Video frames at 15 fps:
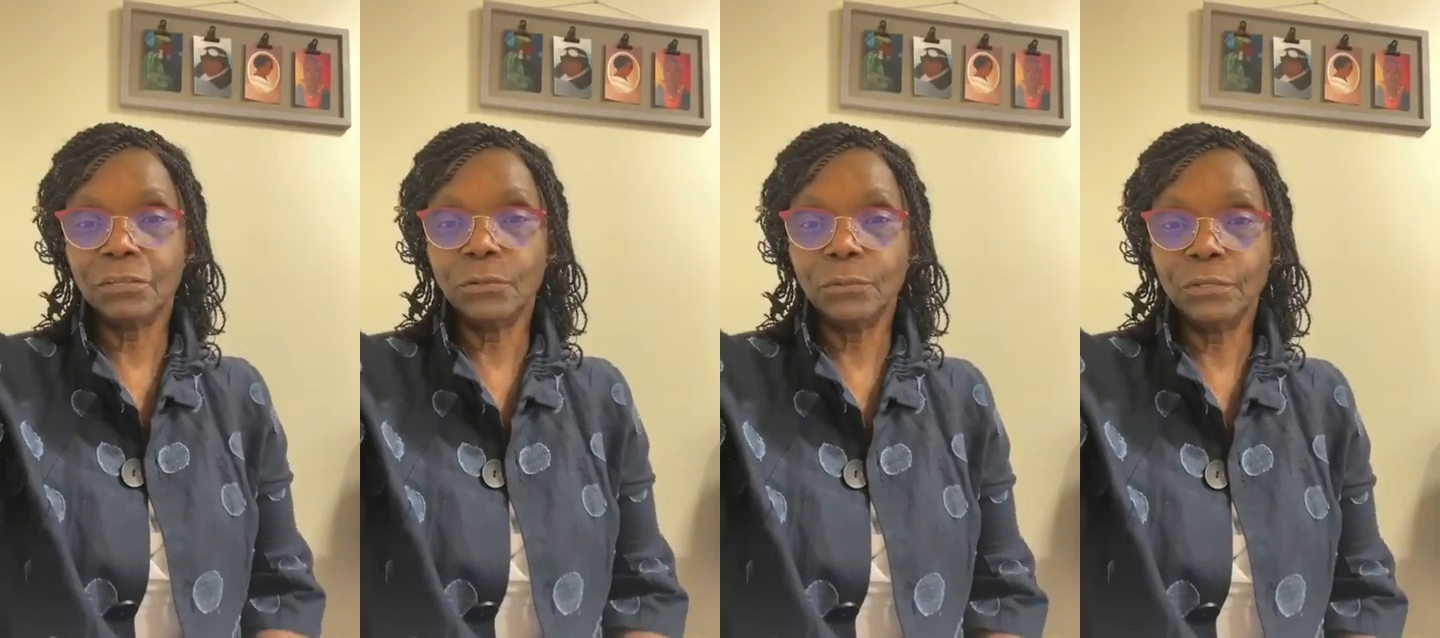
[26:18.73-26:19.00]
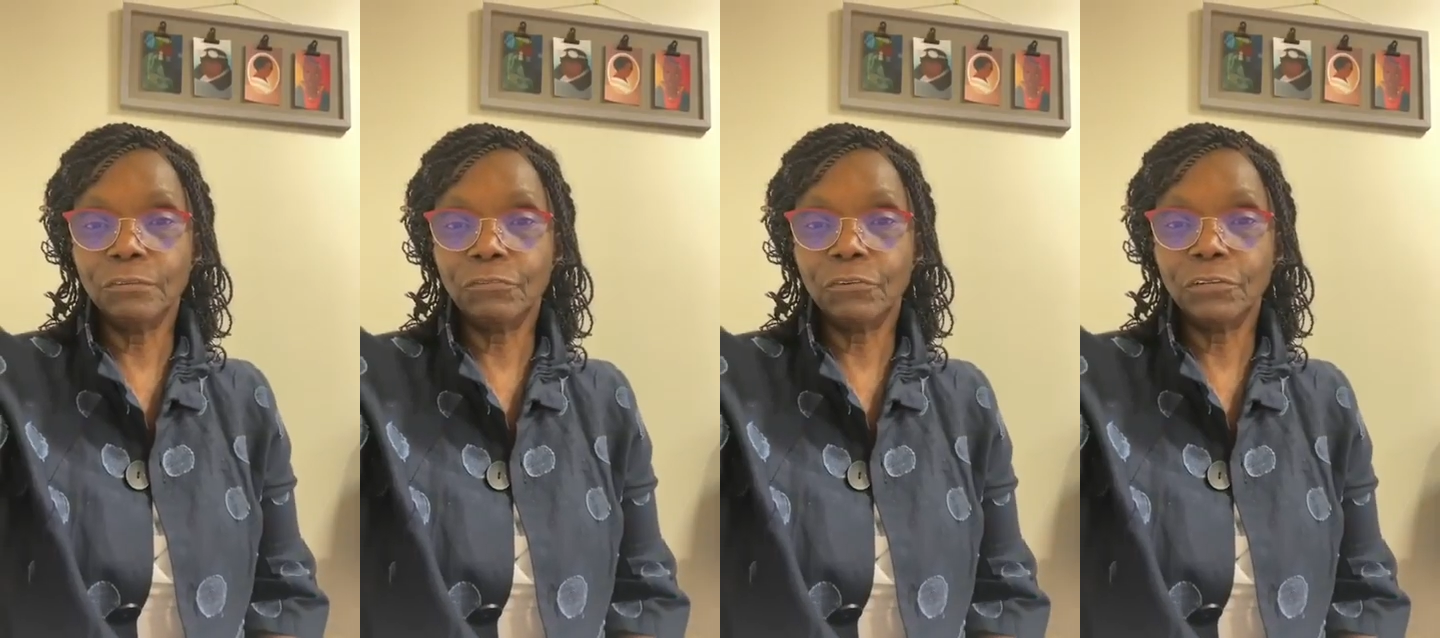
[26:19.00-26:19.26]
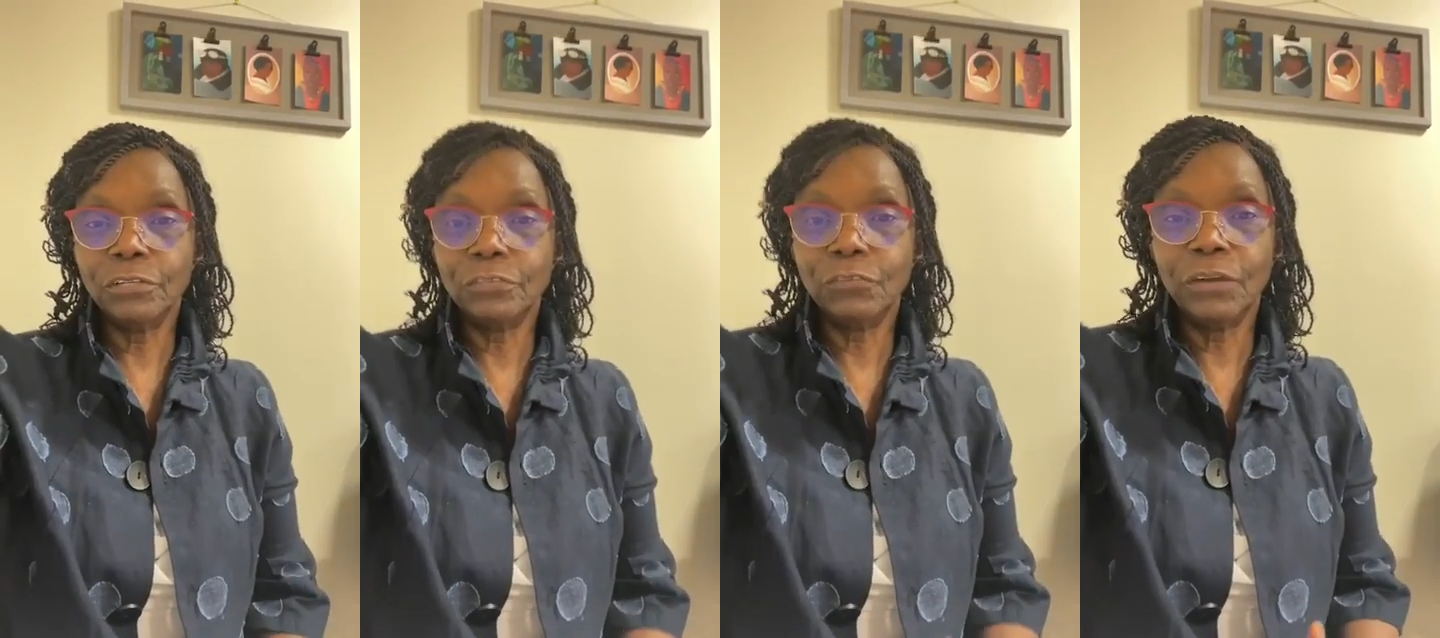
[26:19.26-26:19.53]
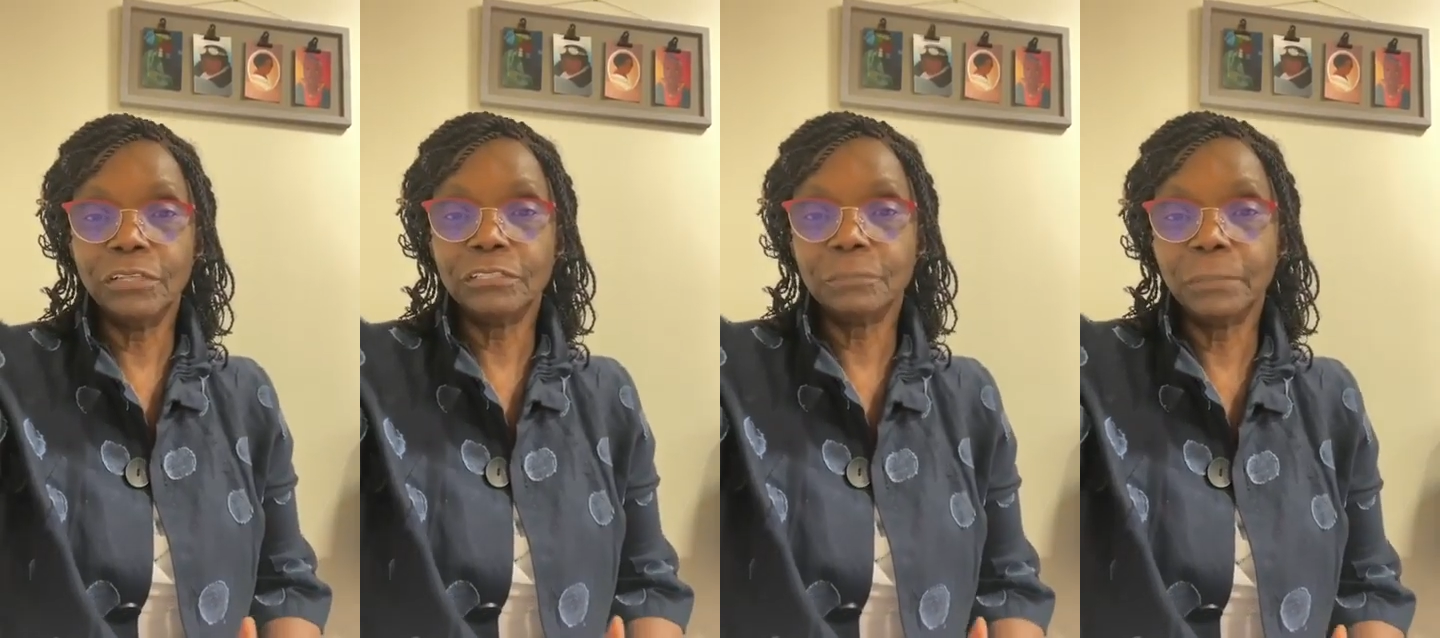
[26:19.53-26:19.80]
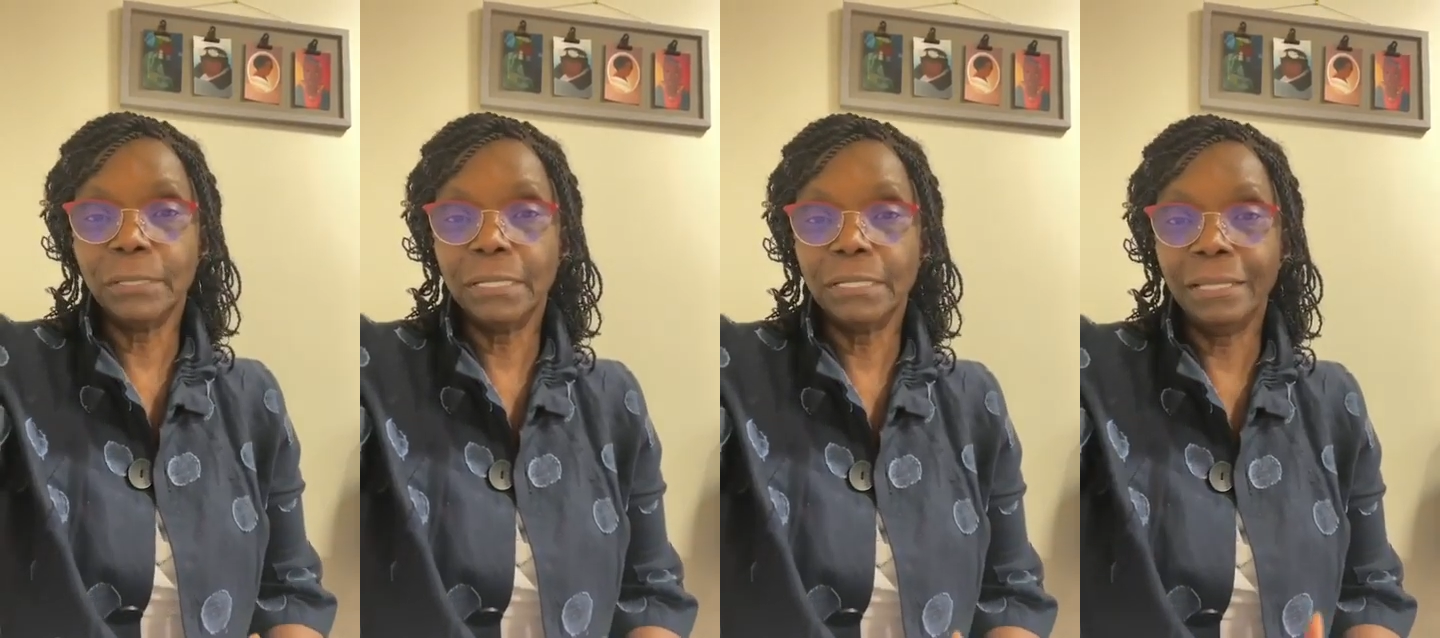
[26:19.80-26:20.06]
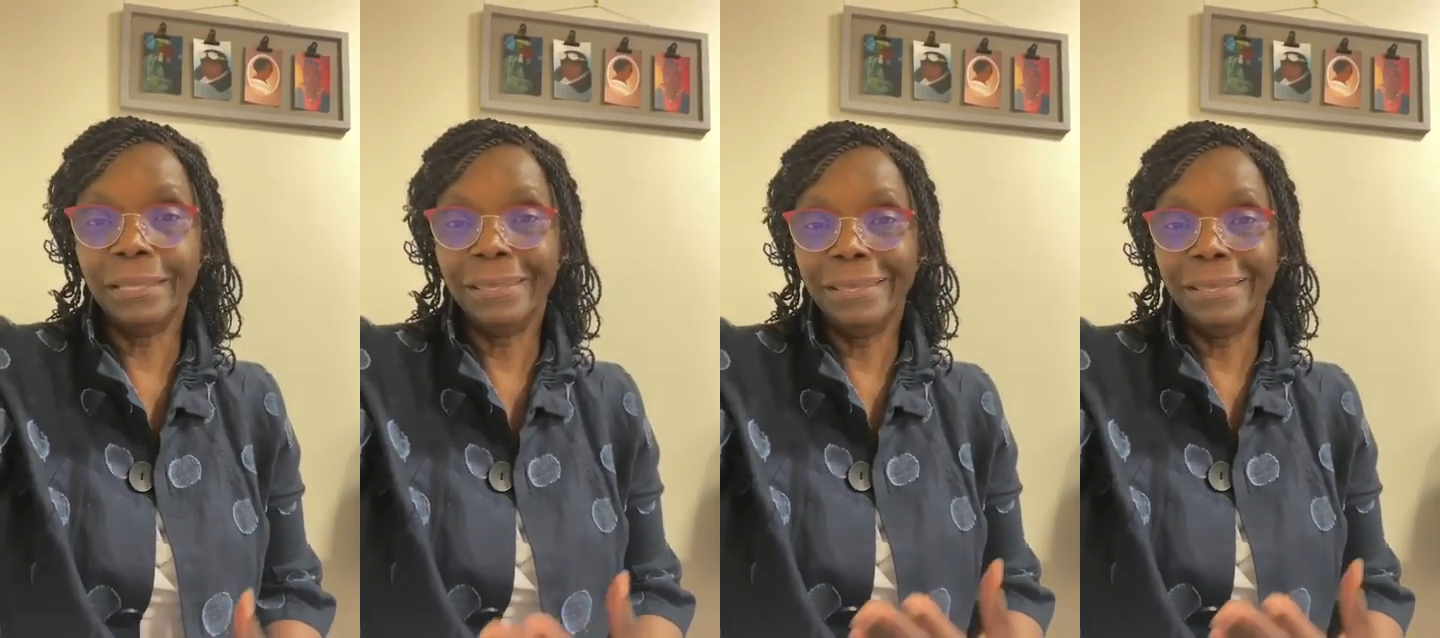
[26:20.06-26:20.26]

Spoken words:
go in for the transplant